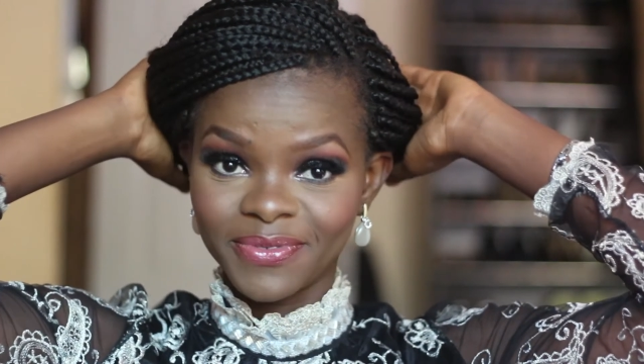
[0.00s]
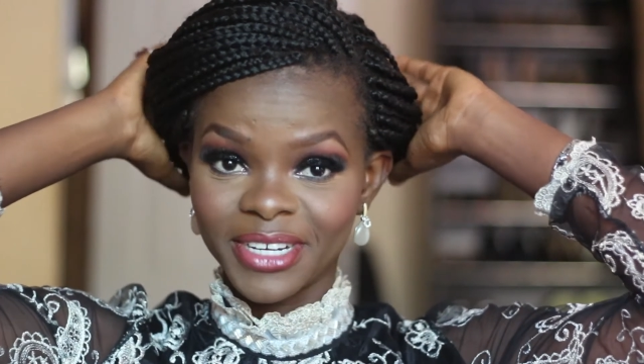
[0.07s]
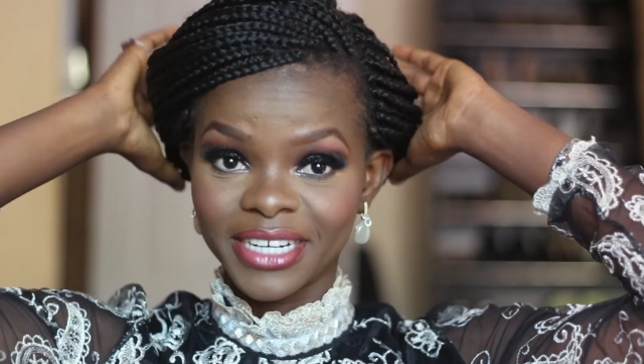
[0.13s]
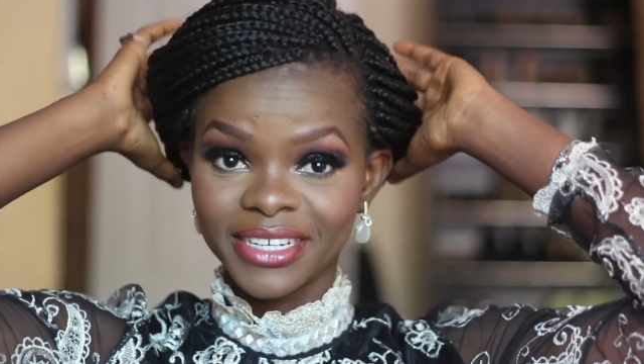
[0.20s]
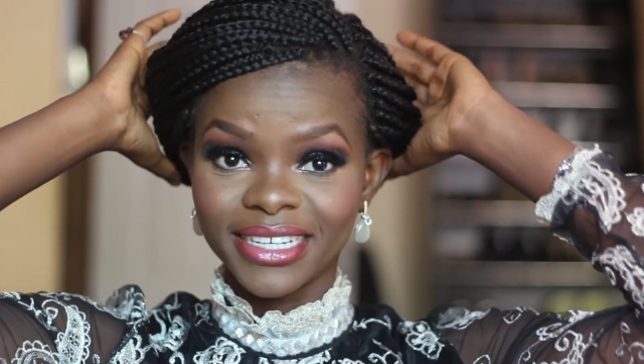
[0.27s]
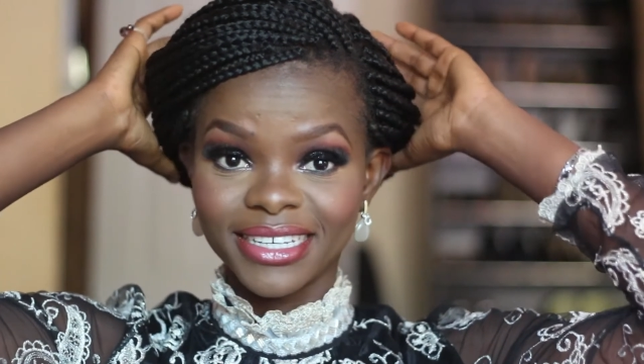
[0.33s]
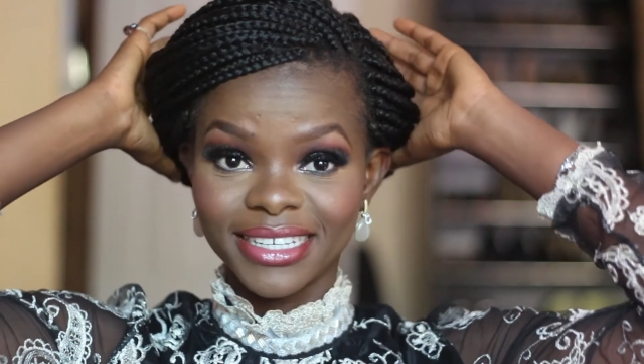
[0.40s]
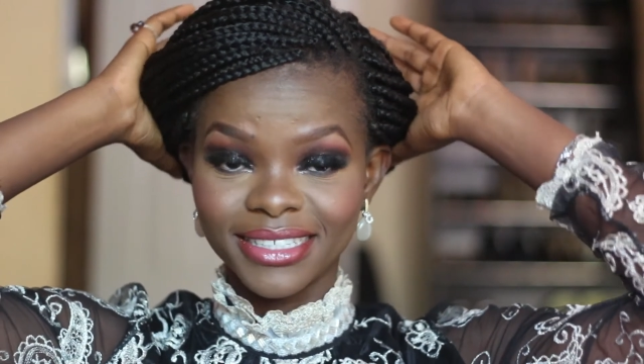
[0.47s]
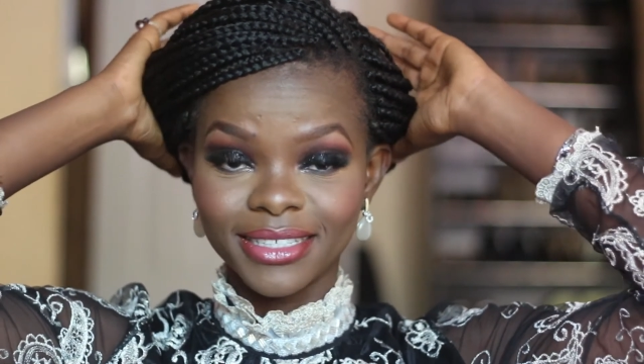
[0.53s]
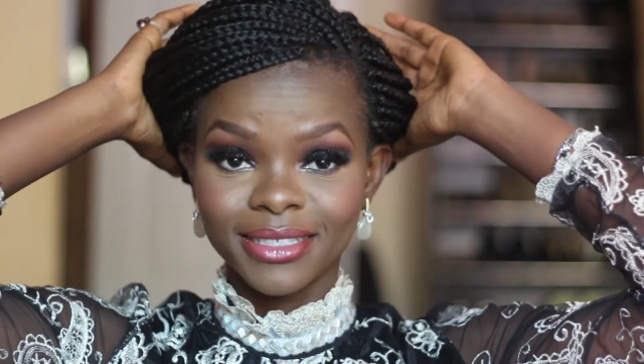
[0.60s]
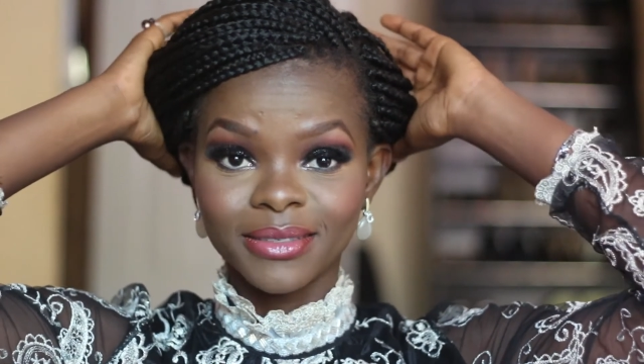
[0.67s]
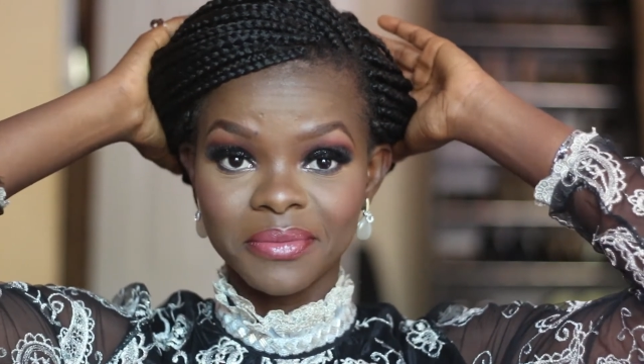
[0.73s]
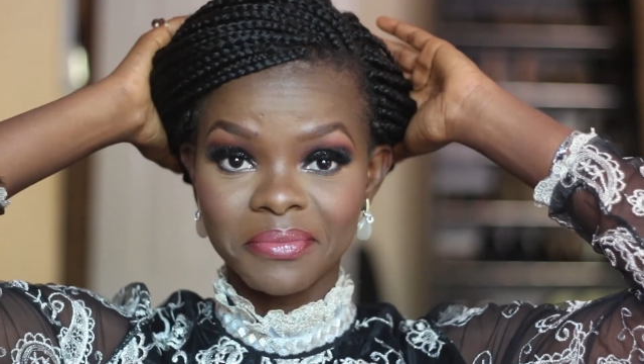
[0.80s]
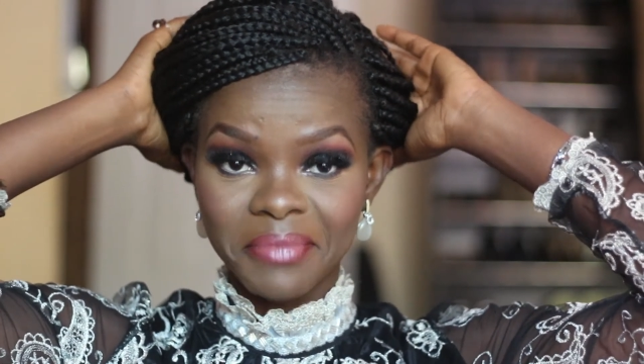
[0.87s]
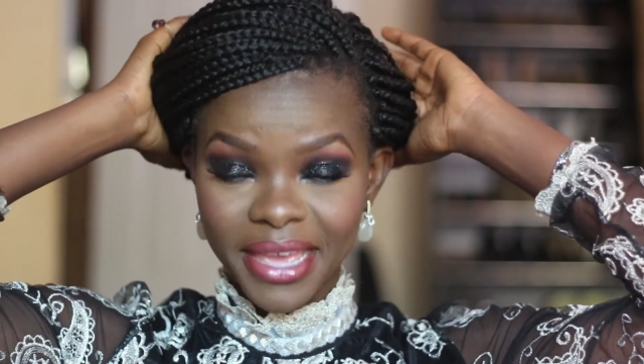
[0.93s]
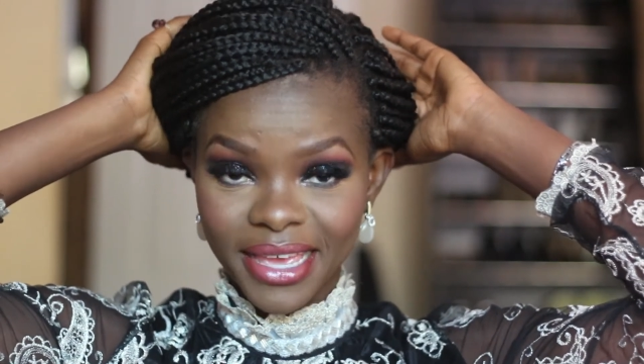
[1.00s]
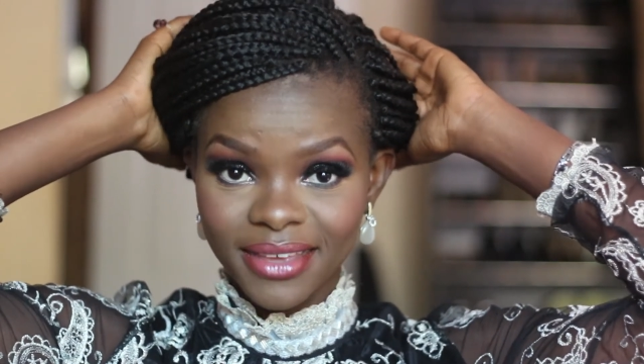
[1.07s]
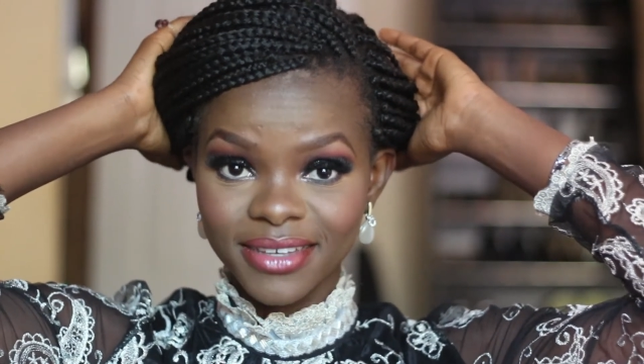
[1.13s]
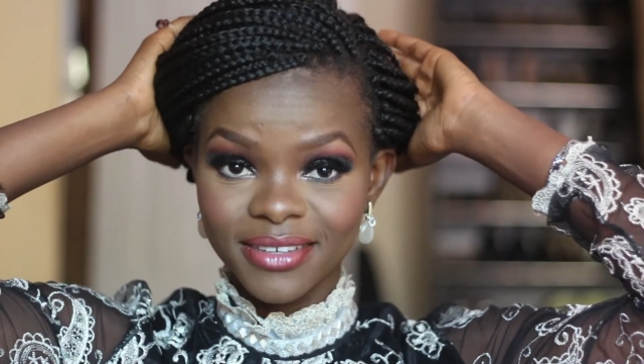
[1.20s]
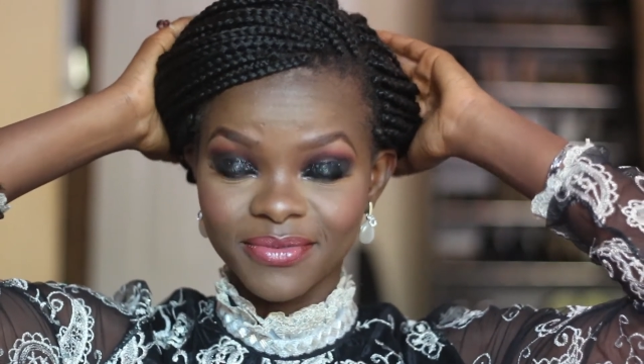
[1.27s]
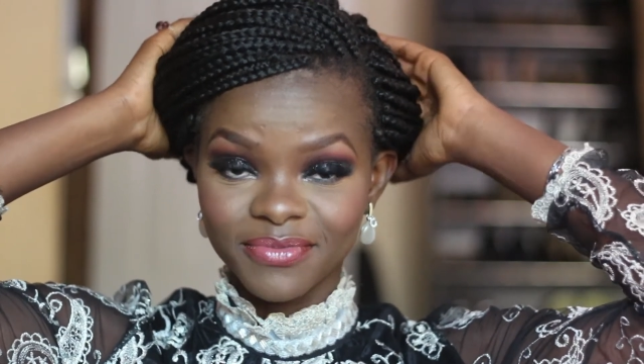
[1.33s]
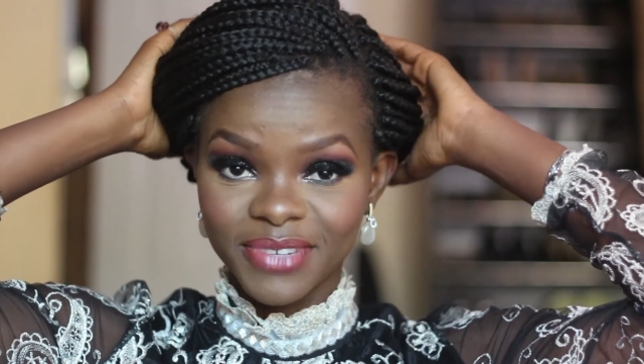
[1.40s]
very easy to
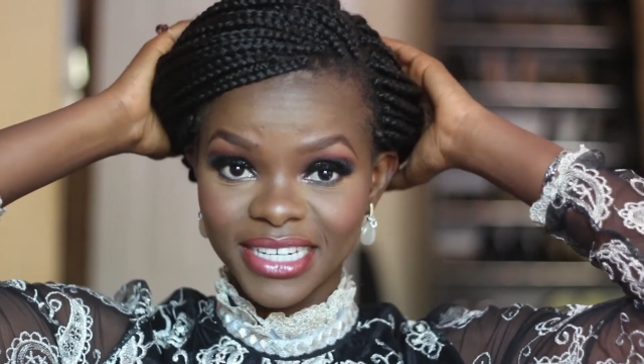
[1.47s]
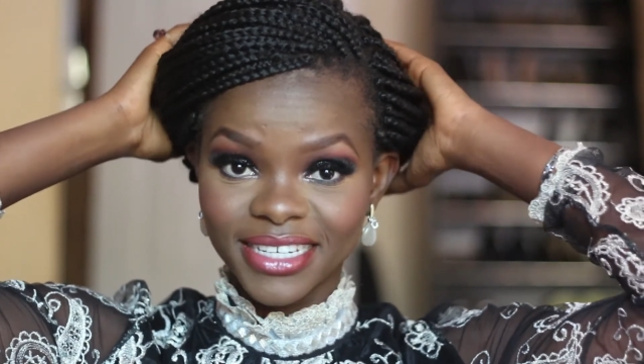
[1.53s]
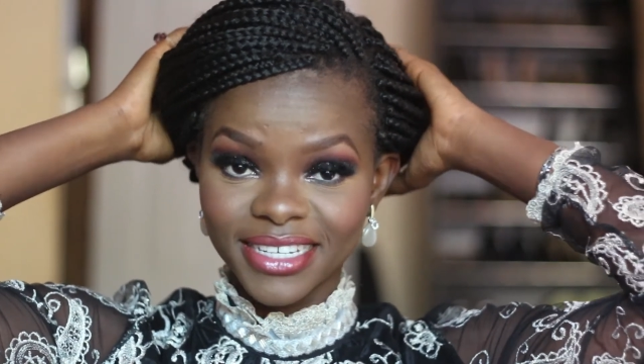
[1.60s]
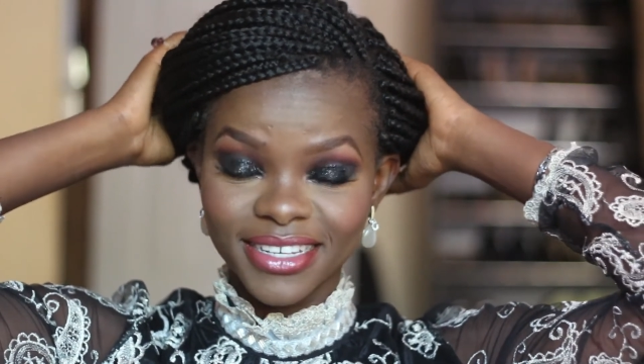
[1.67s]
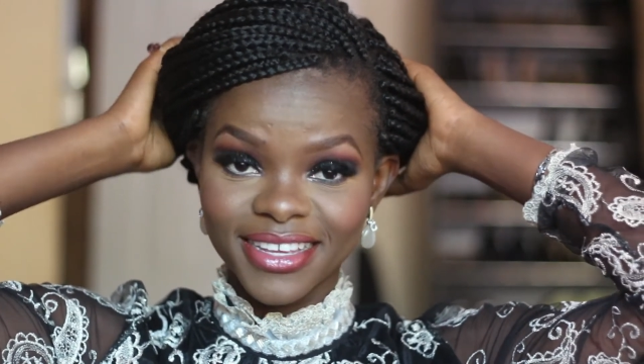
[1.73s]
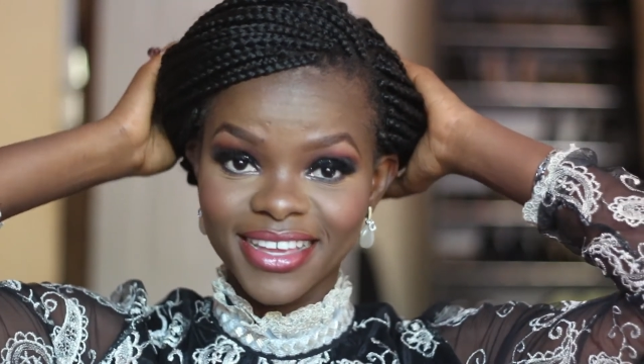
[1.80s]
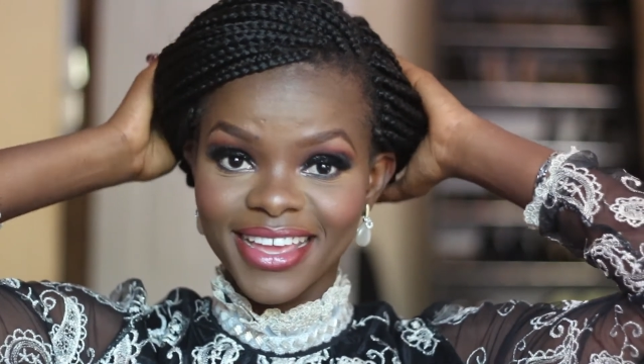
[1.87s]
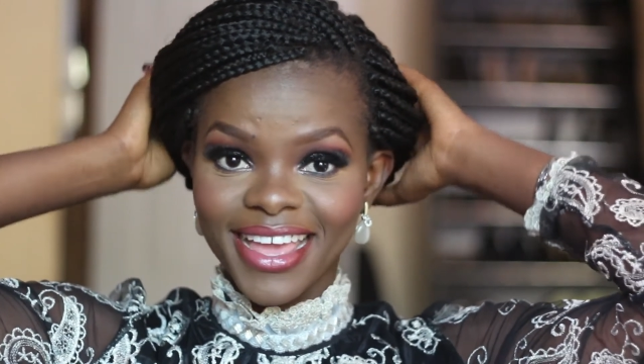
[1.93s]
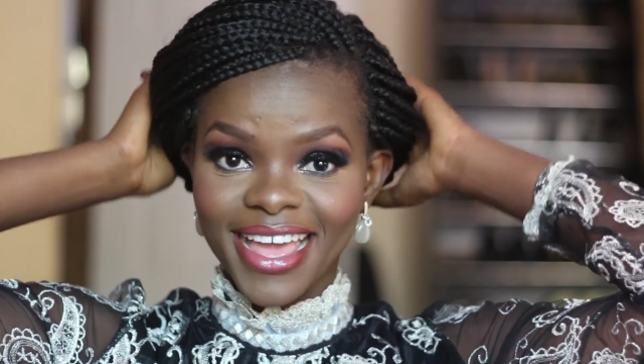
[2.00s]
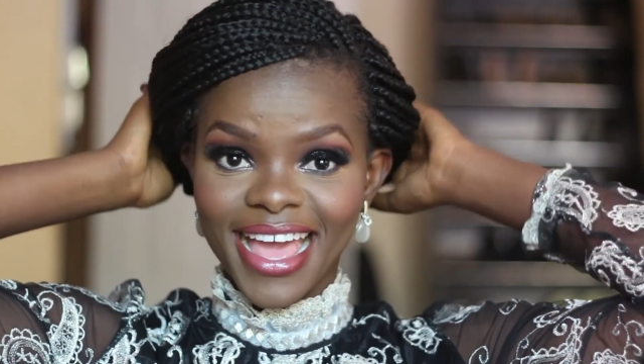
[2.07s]
make, really.